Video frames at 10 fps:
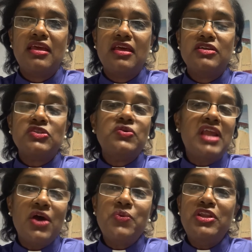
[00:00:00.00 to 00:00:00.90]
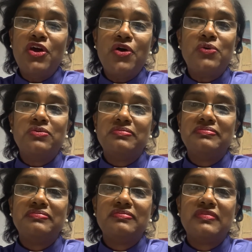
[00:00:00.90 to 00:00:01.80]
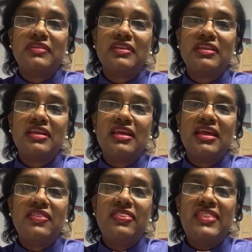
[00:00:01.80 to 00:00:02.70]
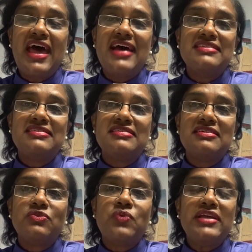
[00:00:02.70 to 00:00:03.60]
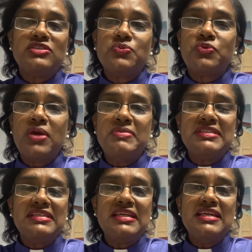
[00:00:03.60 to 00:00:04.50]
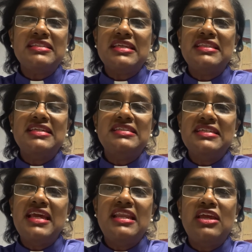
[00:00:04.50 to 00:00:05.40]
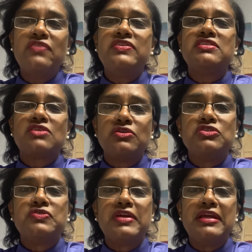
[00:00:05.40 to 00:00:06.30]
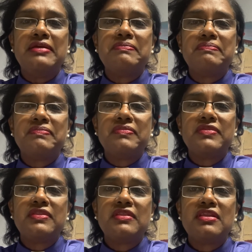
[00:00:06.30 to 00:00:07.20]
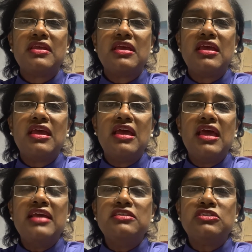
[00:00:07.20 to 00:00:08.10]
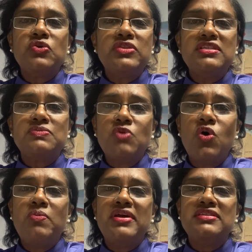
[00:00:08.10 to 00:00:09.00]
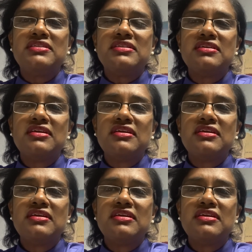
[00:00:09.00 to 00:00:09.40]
So now we know that white supremacy is in the DNA of this country. And so this moment